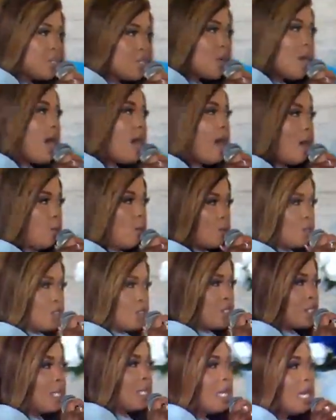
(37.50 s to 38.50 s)
you
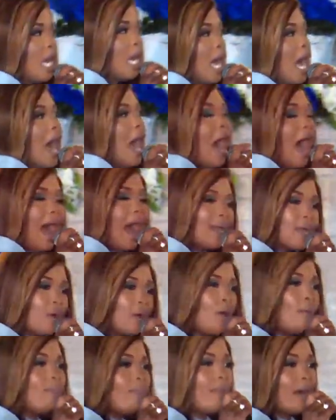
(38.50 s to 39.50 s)
out I
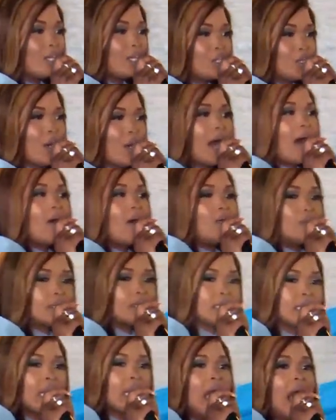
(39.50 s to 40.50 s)
command you
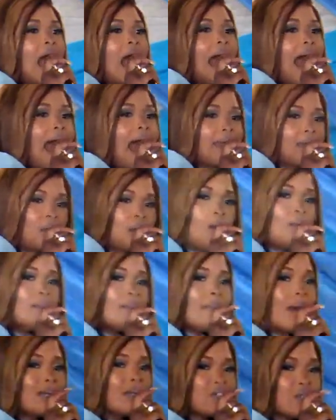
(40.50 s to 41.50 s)
out. I
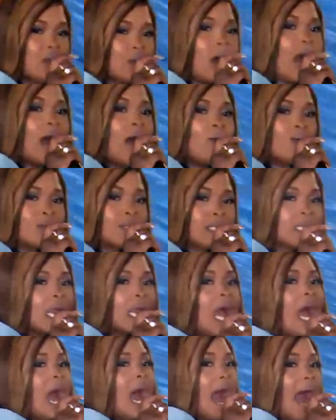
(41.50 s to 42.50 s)
command you out.
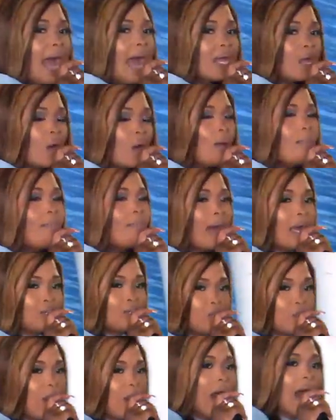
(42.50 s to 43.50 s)
I command
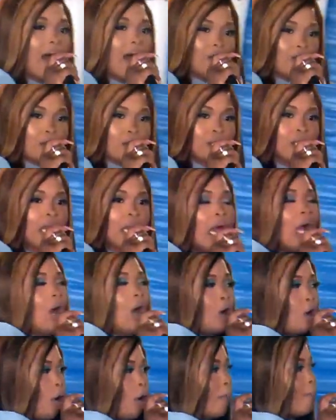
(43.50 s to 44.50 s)
you out.
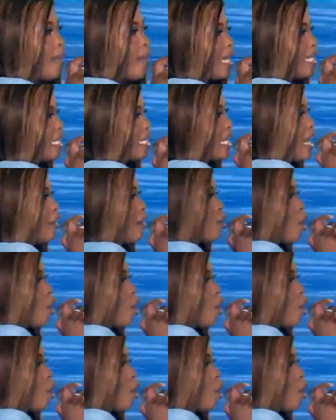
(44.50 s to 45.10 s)
Command it out,